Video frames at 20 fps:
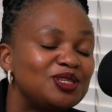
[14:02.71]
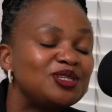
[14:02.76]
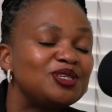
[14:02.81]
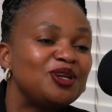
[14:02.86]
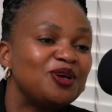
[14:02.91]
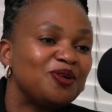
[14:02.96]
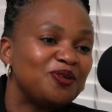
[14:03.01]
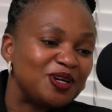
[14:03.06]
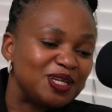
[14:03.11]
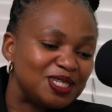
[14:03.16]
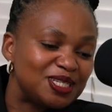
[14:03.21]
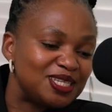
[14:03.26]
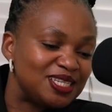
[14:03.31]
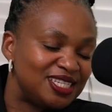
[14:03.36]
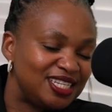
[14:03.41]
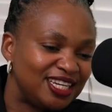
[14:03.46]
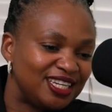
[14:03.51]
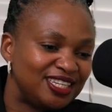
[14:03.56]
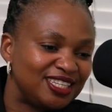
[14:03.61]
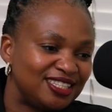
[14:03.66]
Slow and
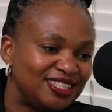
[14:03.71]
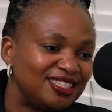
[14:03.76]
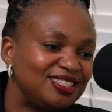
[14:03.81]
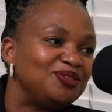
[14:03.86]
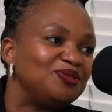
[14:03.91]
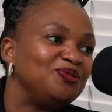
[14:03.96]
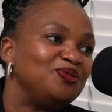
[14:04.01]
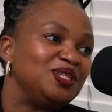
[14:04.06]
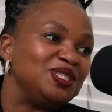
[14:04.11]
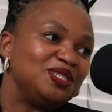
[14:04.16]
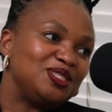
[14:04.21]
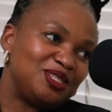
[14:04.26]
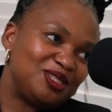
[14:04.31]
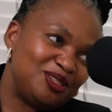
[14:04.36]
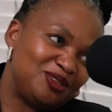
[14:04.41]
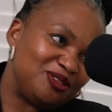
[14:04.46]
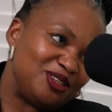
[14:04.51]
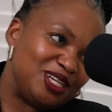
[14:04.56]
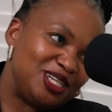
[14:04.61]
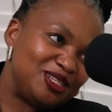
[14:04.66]
steady wins
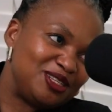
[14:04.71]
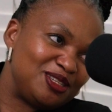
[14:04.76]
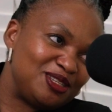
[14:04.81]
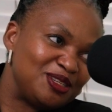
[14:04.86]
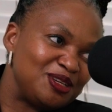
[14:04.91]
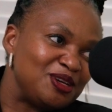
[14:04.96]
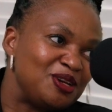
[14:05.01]
the race.